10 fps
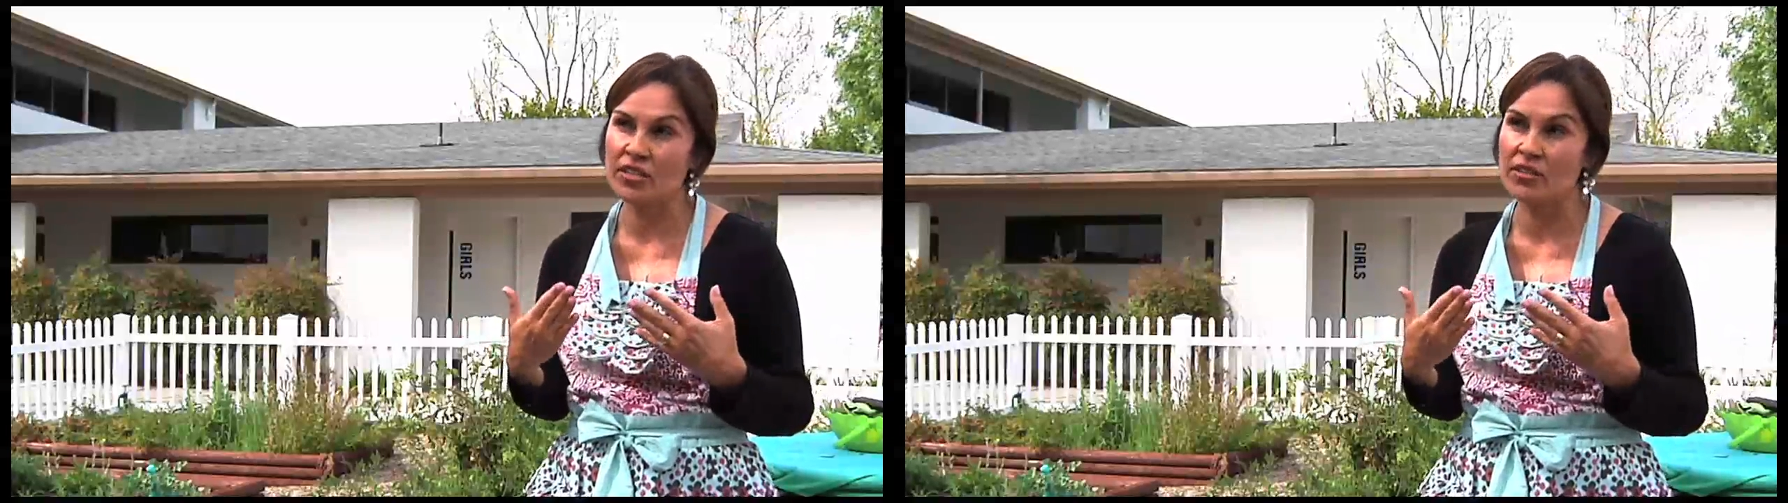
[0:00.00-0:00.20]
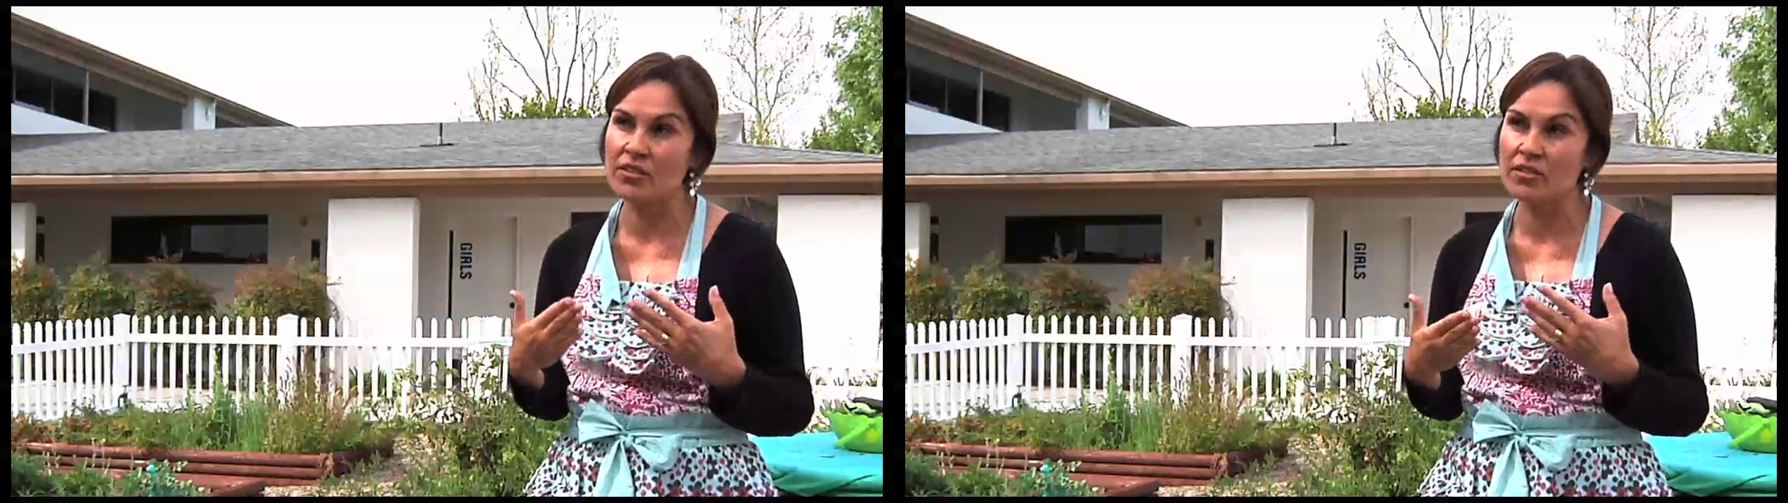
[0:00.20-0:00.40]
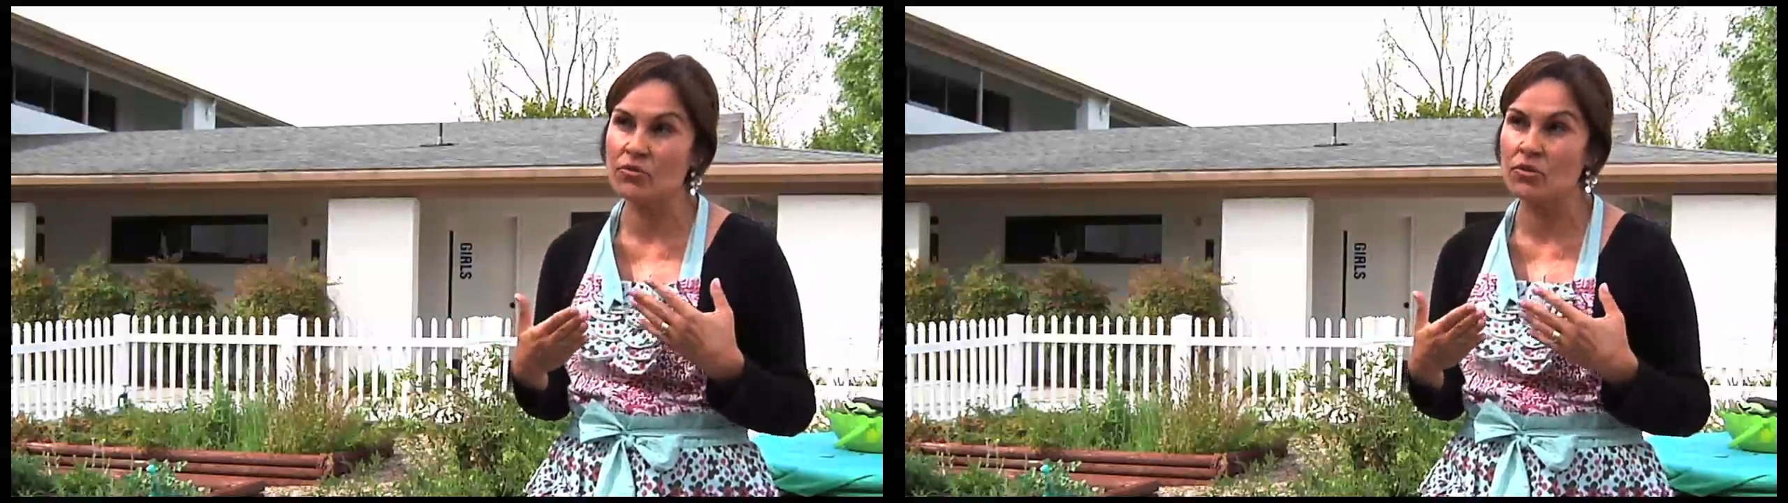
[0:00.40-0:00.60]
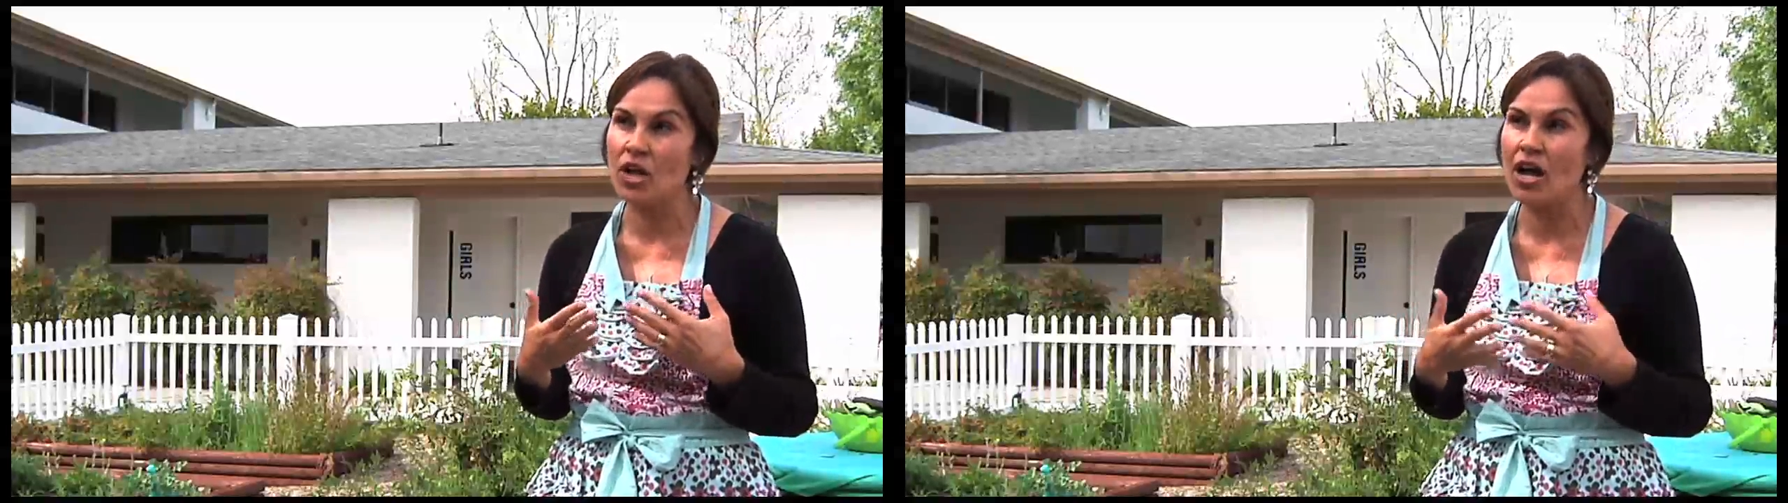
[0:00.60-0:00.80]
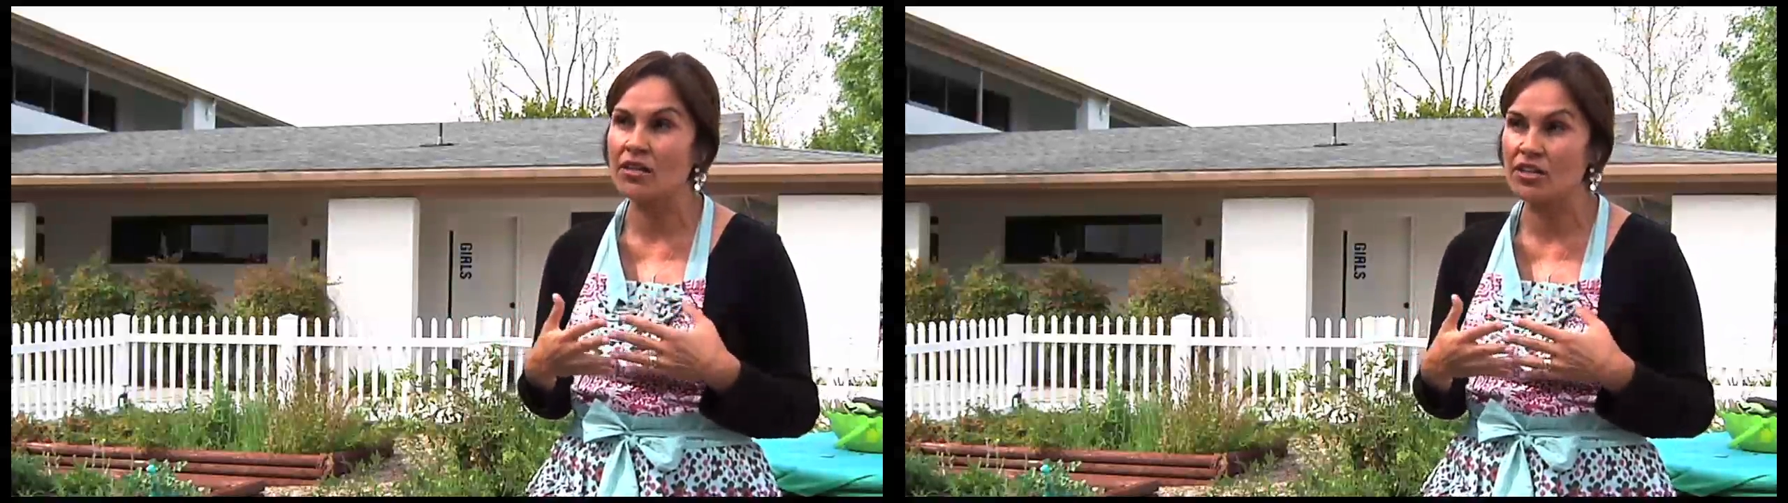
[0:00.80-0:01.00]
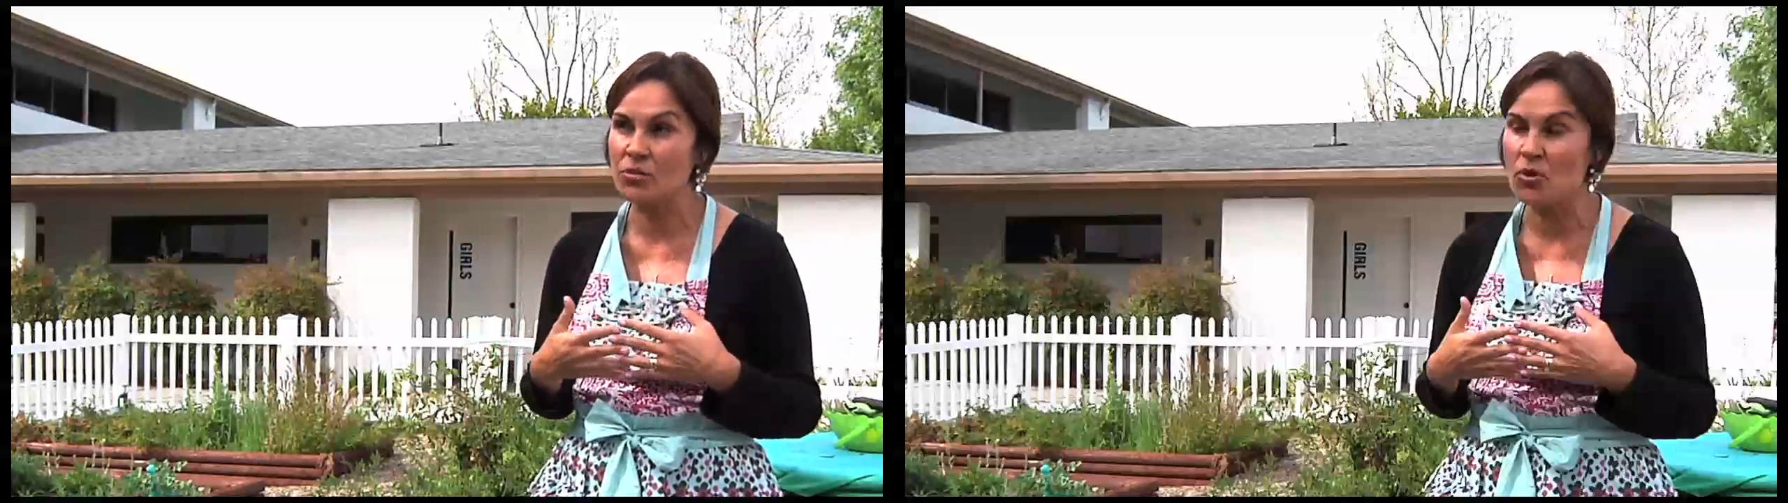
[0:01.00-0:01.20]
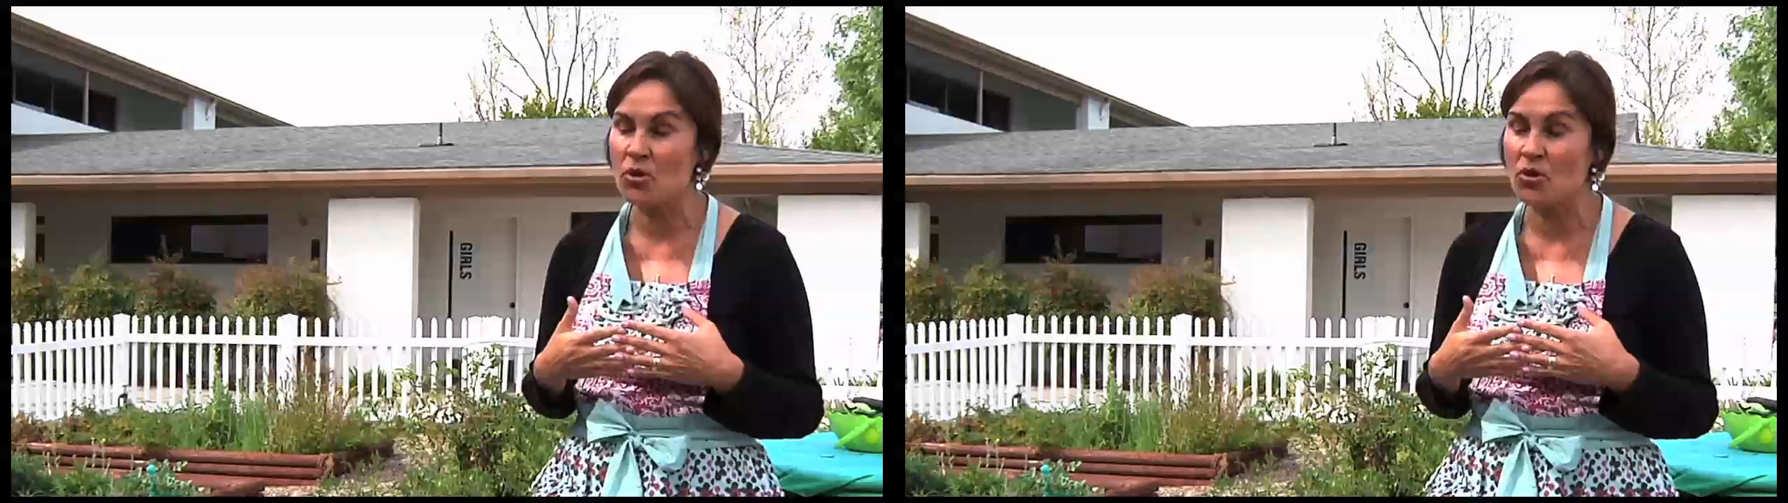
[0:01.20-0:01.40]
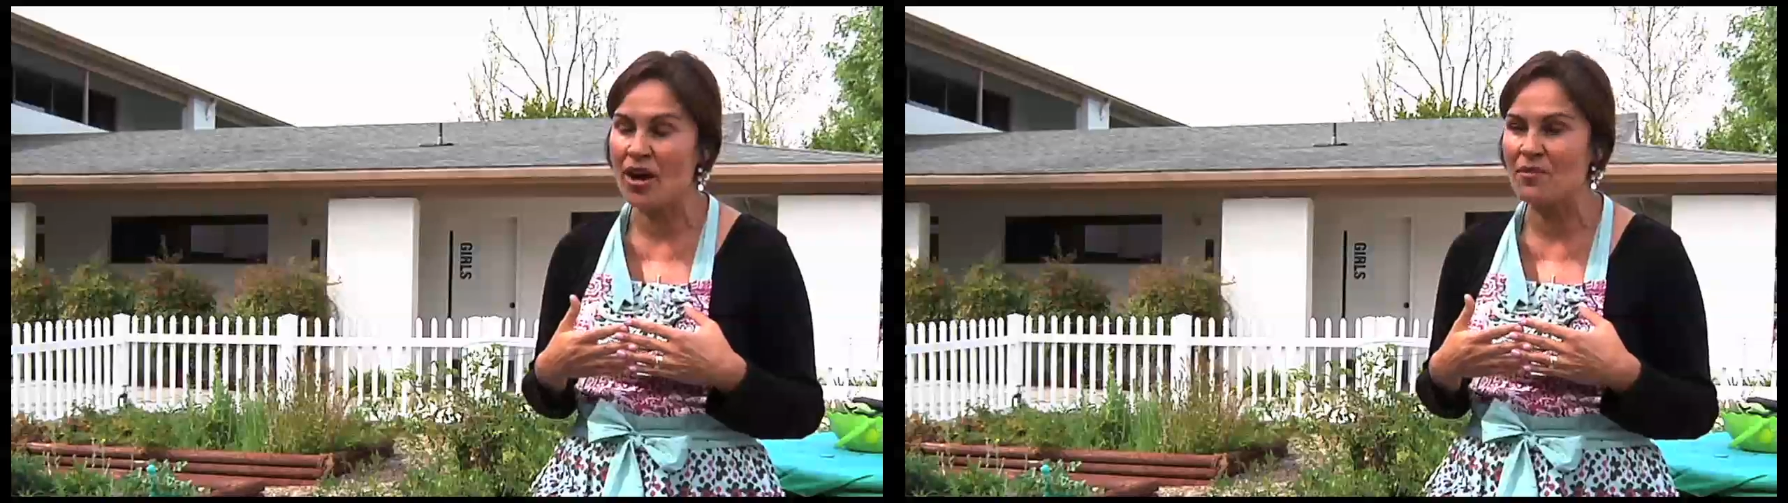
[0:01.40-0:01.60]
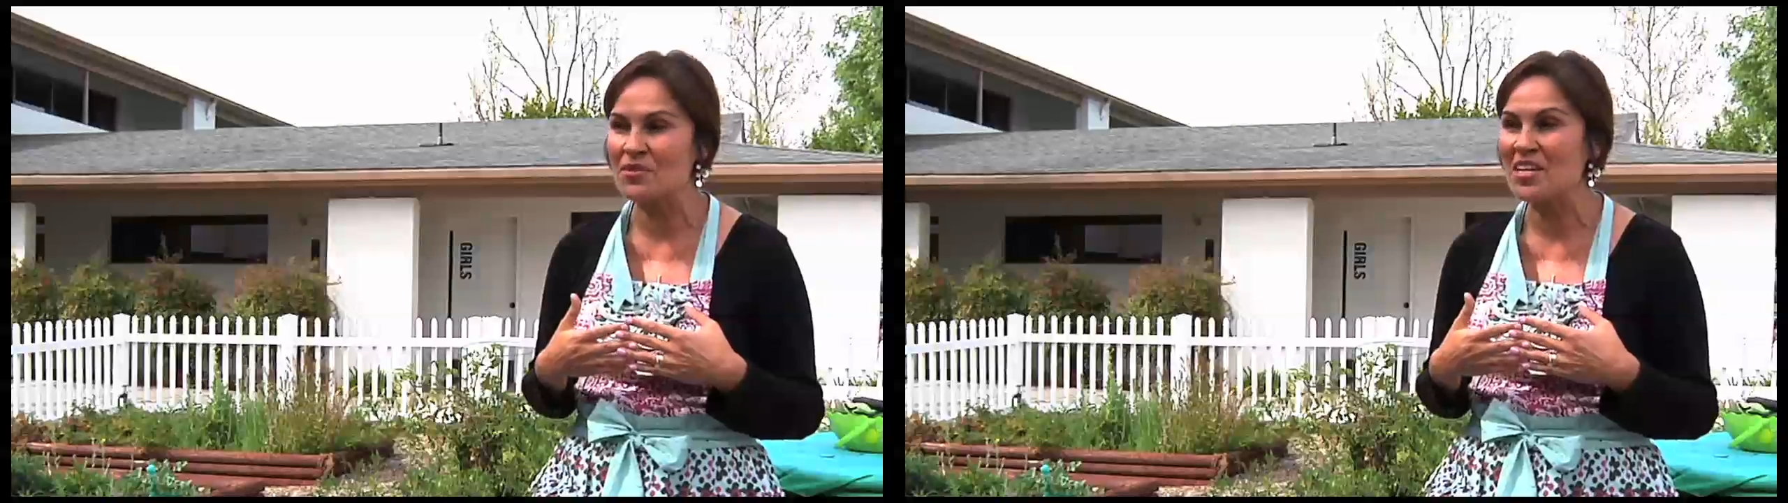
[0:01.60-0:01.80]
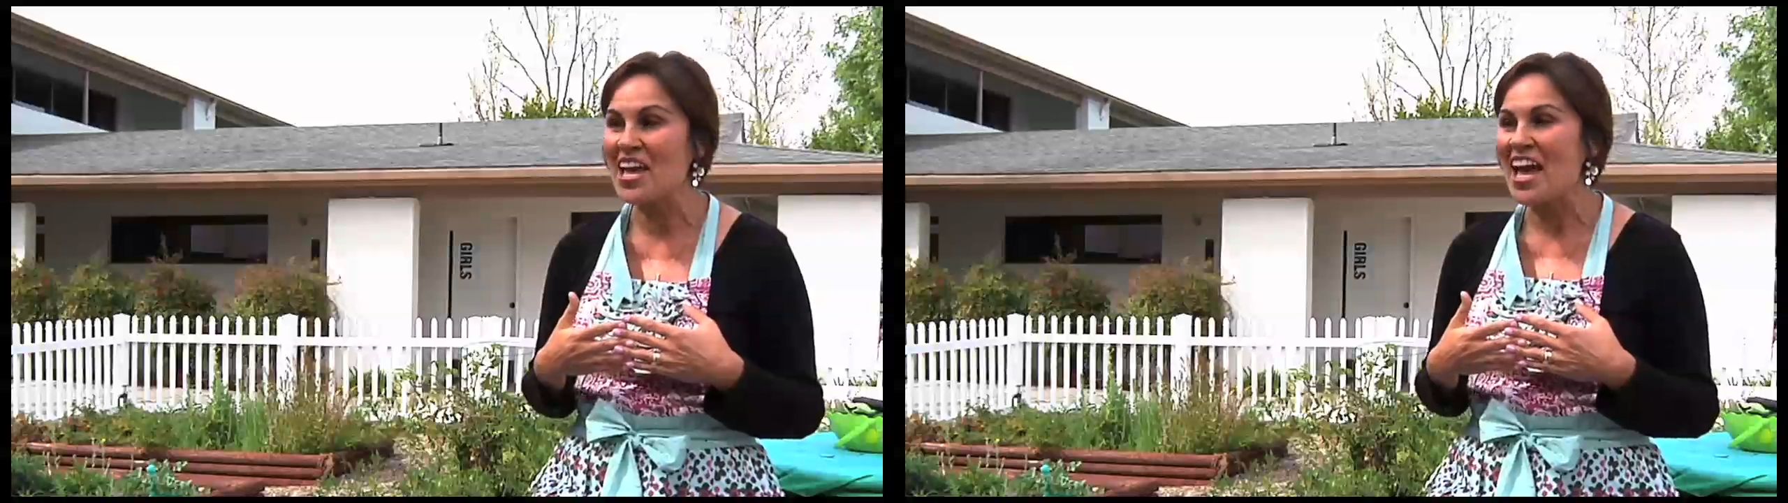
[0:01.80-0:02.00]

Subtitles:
in the school hot lunch programs.